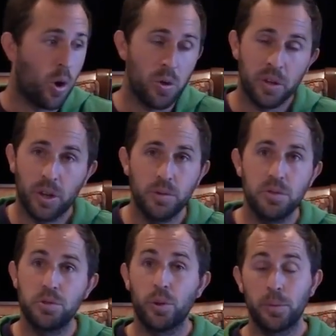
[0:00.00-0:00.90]
all the
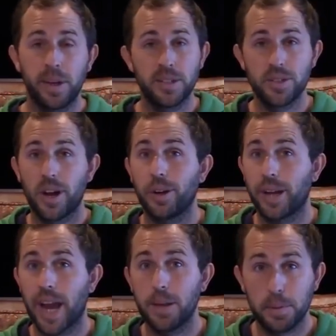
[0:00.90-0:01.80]
coaches who are in my Soccer
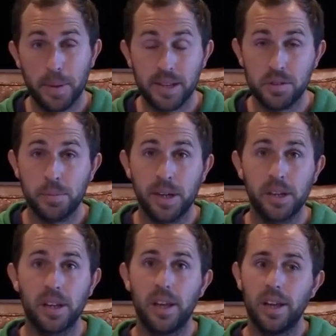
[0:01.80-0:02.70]
Academy
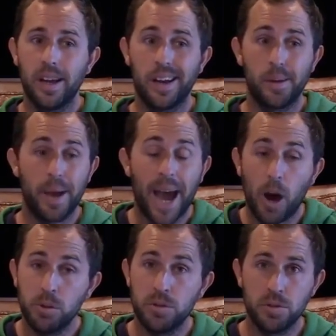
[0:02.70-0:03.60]
Mastermind um,
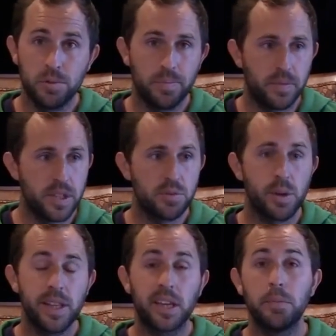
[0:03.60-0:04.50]
how to do. This
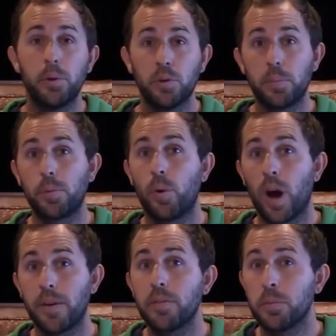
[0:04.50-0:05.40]
way they can build a
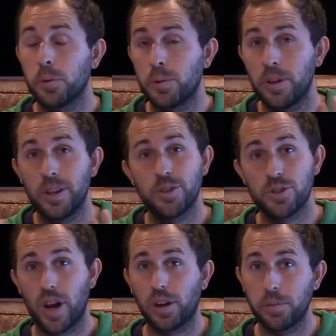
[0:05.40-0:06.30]
profitable
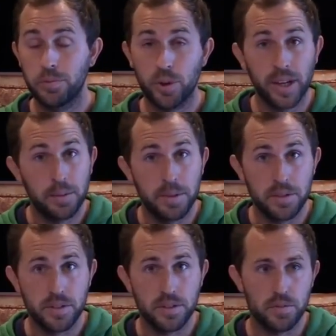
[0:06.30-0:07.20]
soccer training
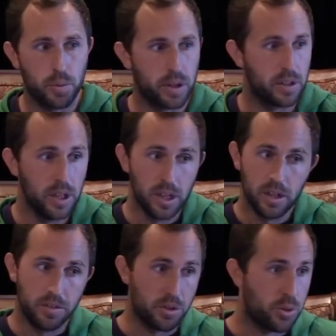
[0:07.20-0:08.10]
business where
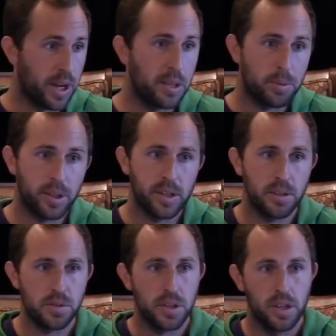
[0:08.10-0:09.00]
they're training
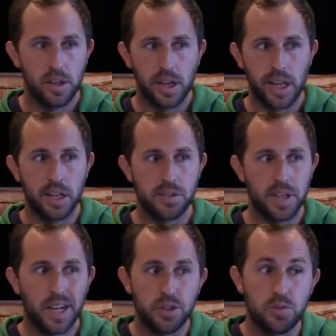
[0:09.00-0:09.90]
players and it's
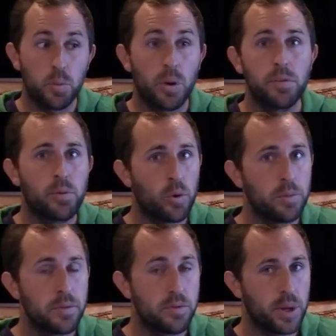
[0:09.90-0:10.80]
not just one
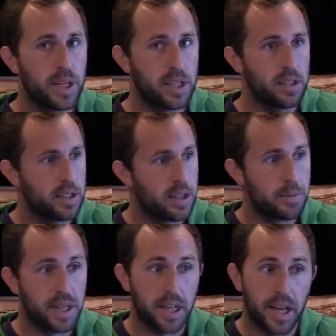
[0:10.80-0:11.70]
form of training.
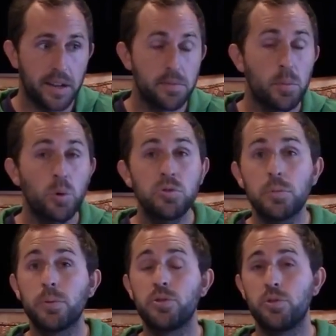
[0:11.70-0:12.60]
Um, they can have
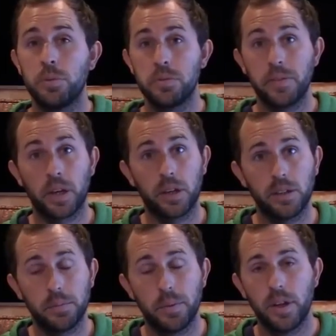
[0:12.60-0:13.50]
multiple streams of
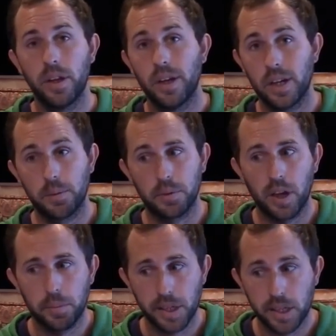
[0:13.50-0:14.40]
income um,
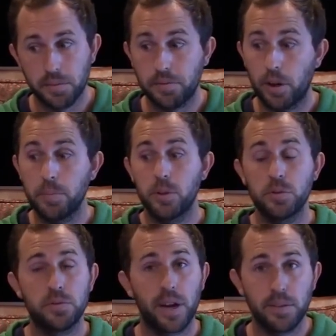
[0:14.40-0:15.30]
coming in from
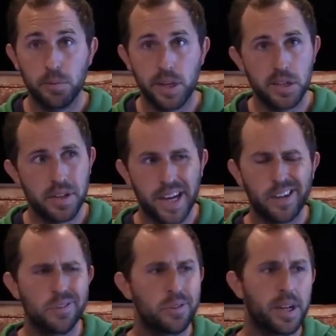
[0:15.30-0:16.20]
those five ways. I
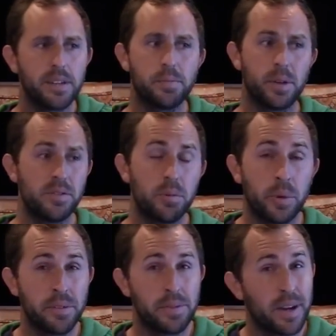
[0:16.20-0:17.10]
also have probably
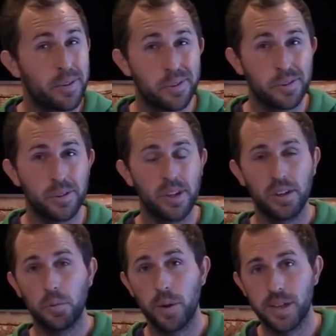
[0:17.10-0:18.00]
twenty-five other
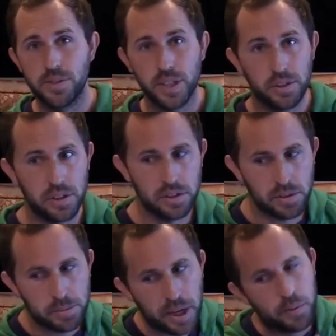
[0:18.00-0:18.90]
ways that you can
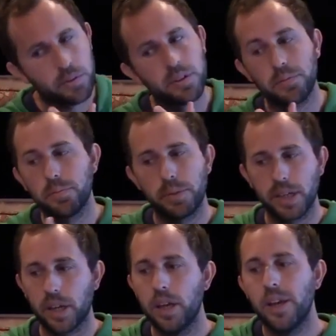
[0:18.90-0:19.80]
do it, but I want to
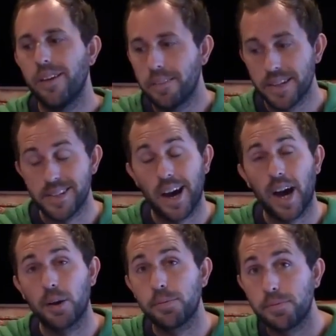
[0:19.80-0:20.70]
pick the
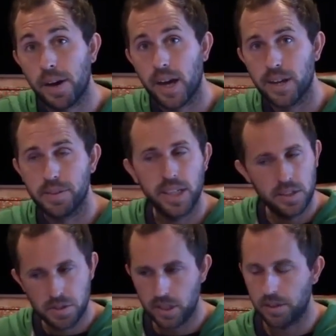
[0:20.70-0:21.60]
top five
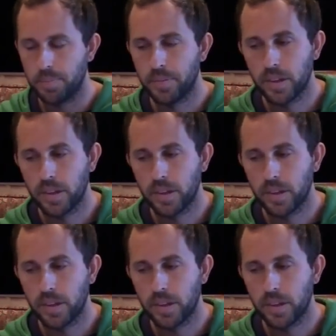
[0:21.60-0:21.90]
easy